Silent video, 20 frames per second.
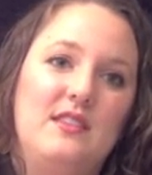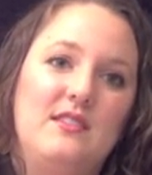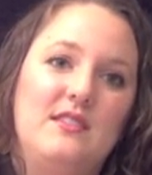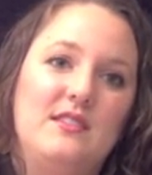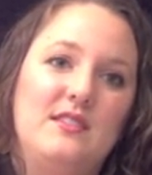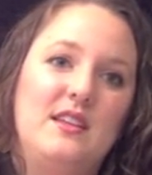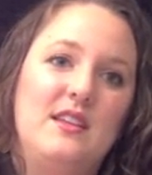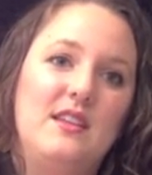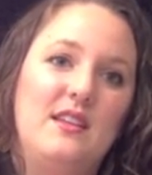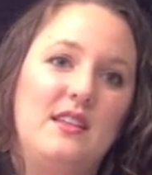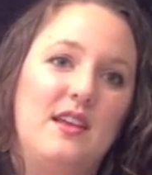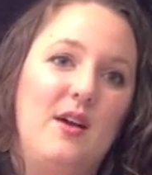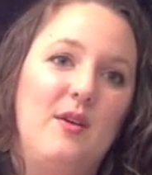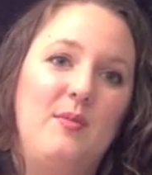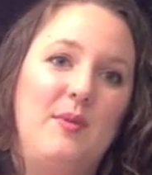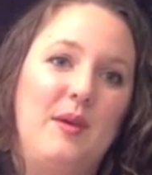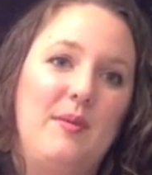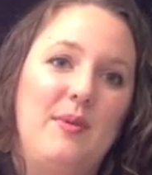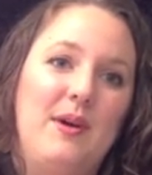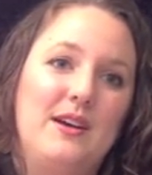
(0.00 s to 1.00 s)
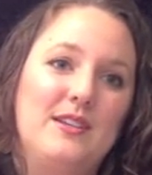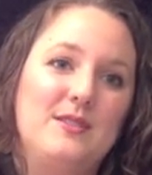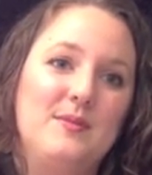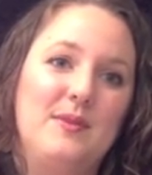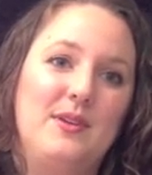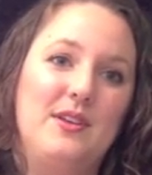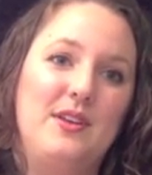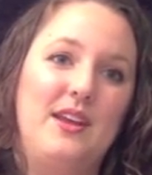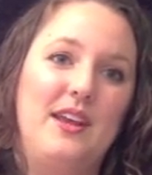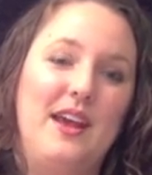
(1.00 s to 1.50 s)
see that would be a
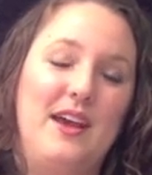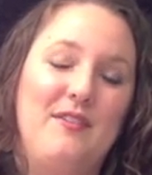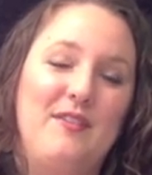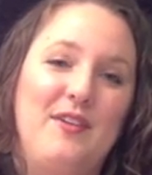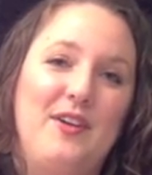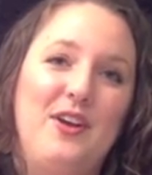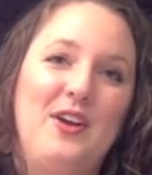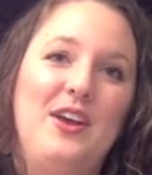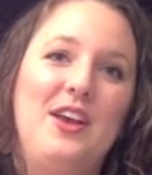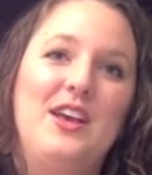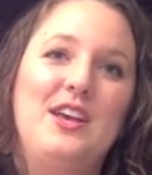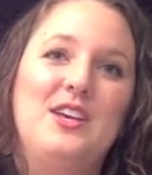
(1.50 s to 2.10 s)
possibility ever.